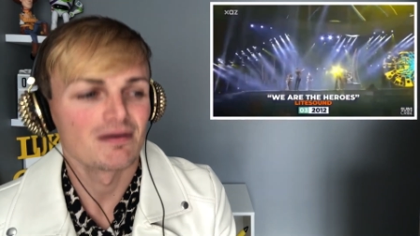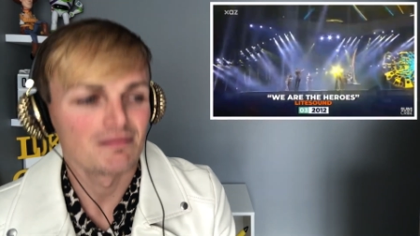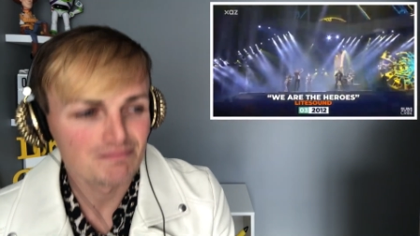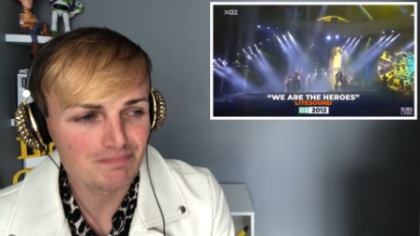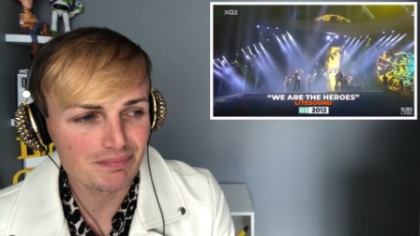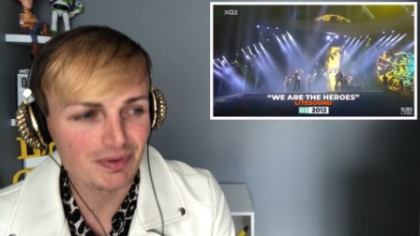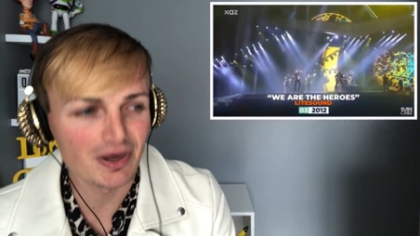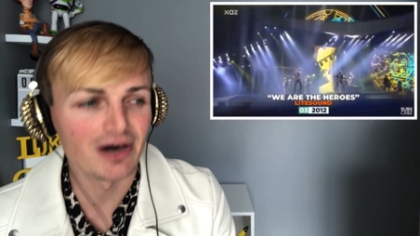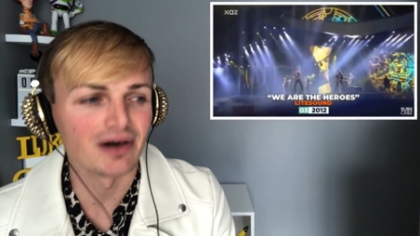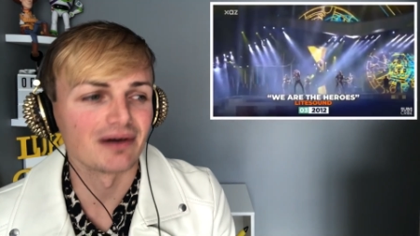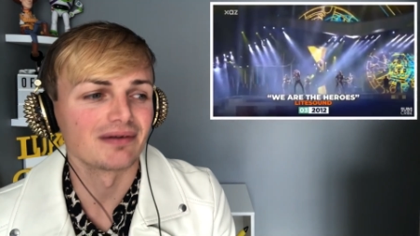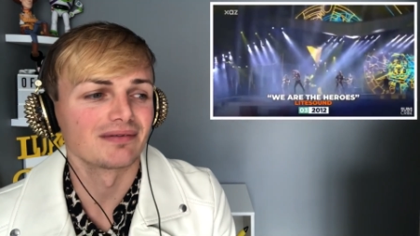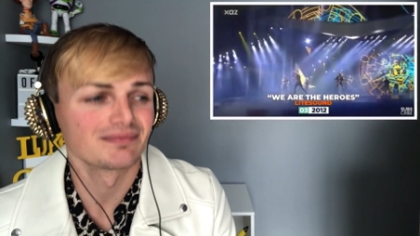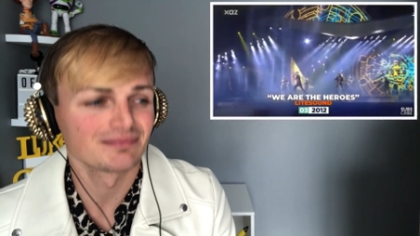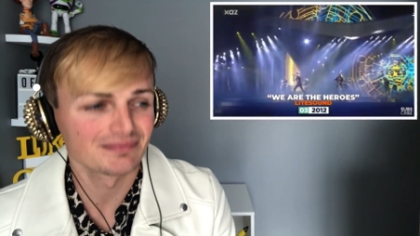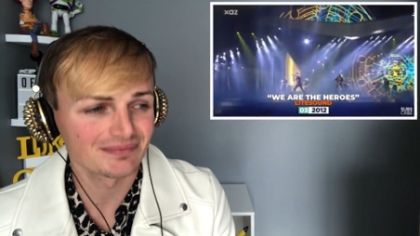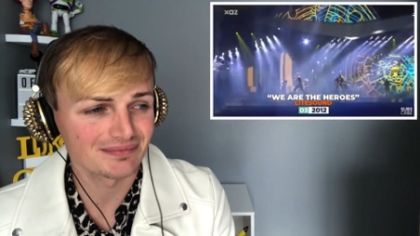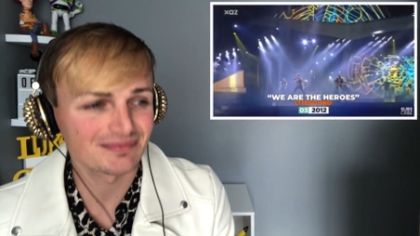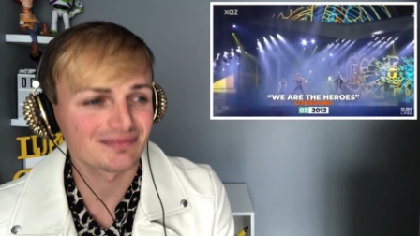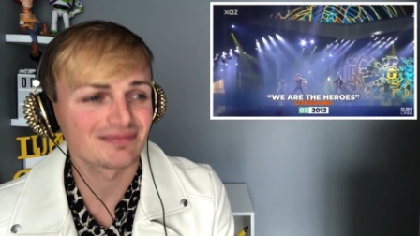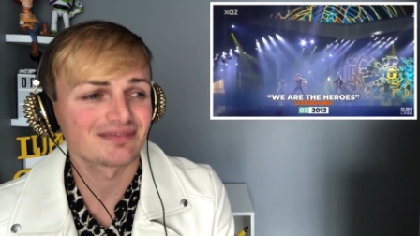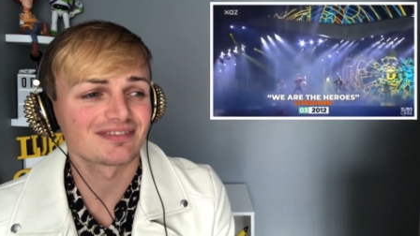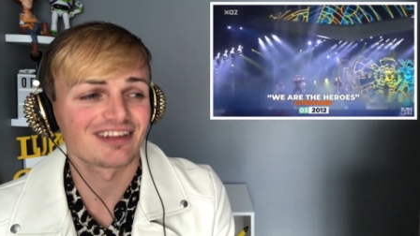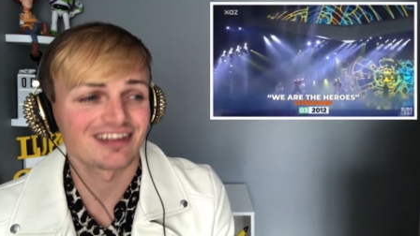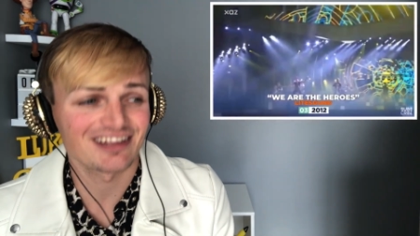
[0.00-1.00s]
But
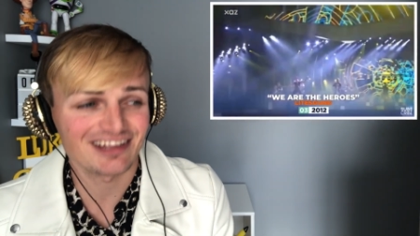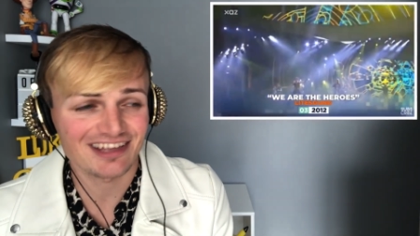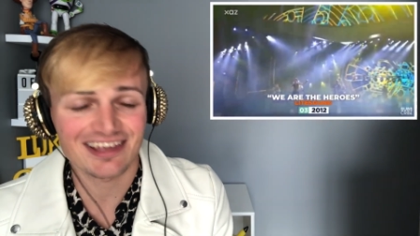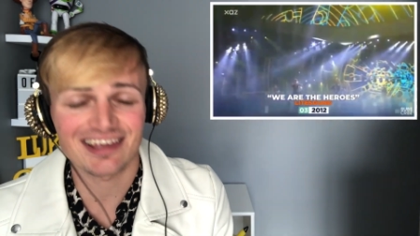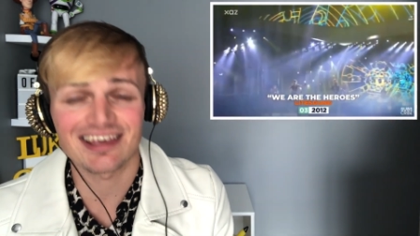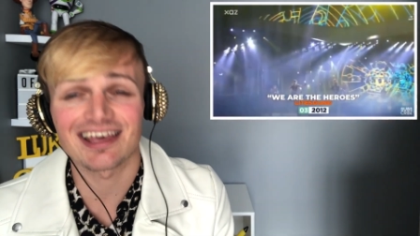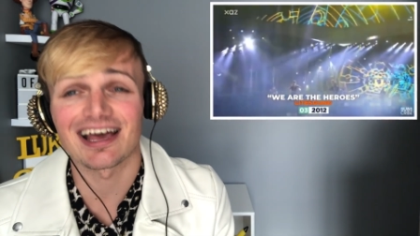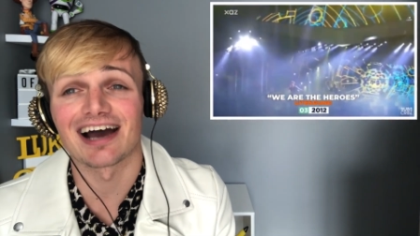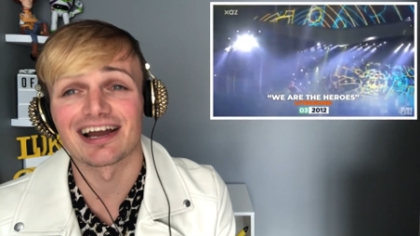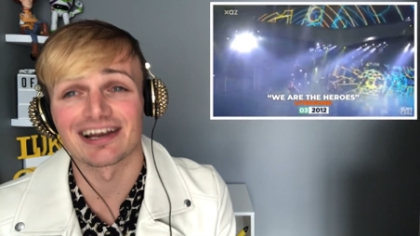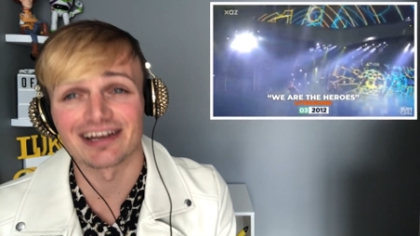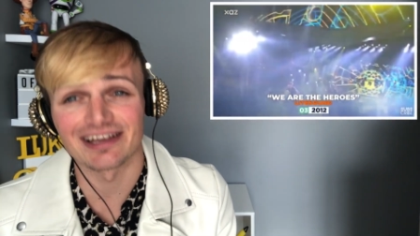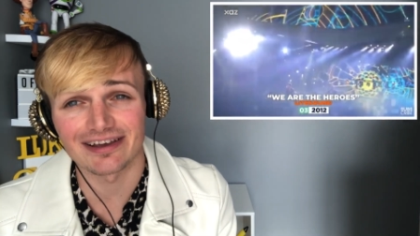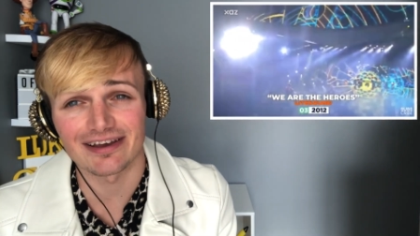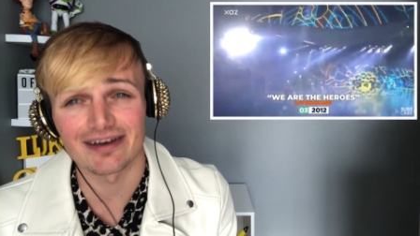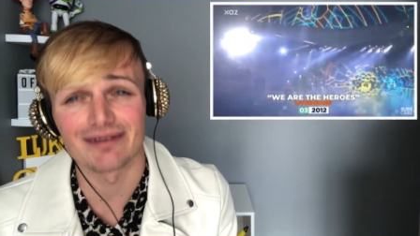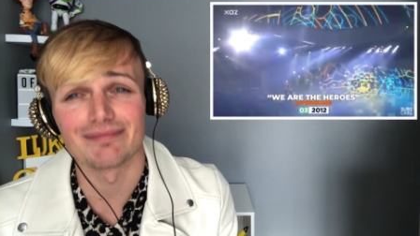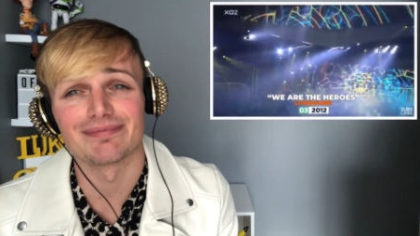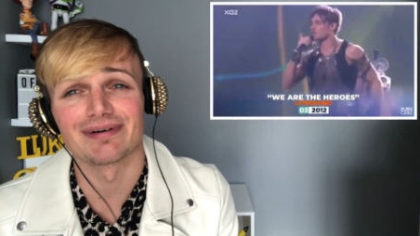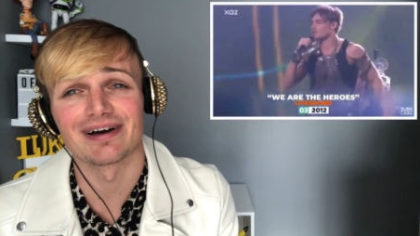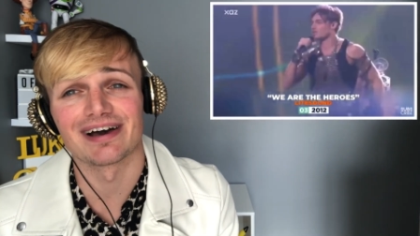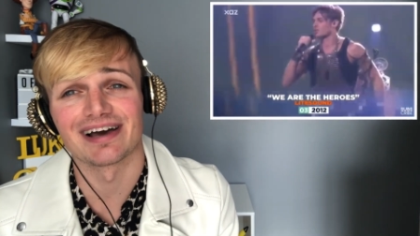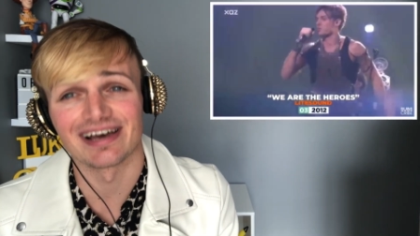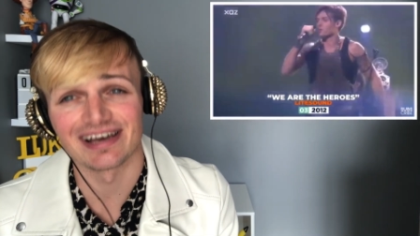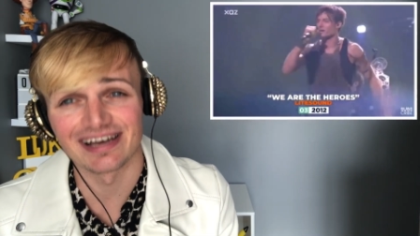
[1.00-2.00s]
can it
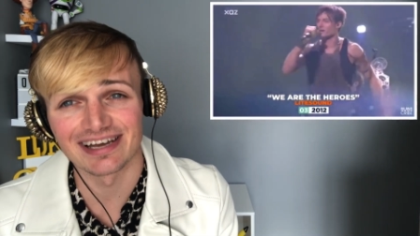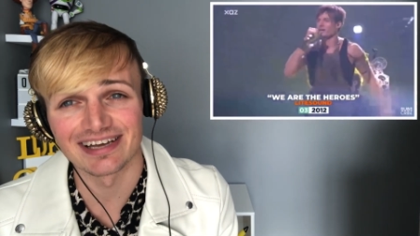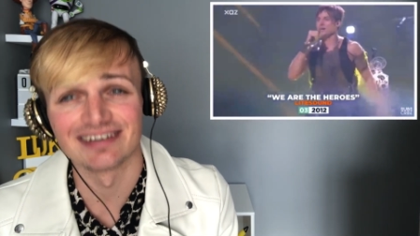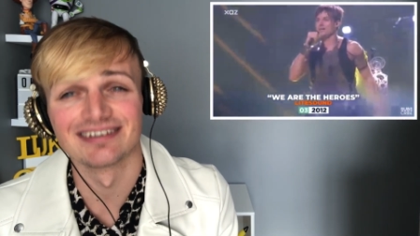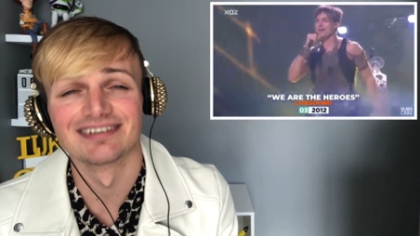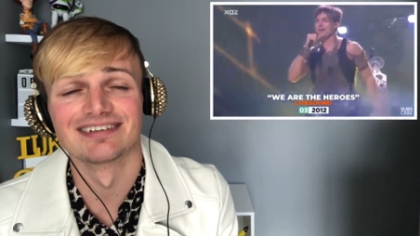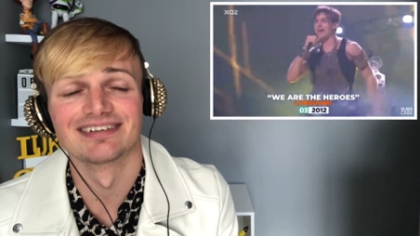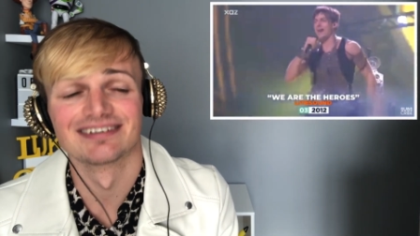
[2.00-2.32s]
compare?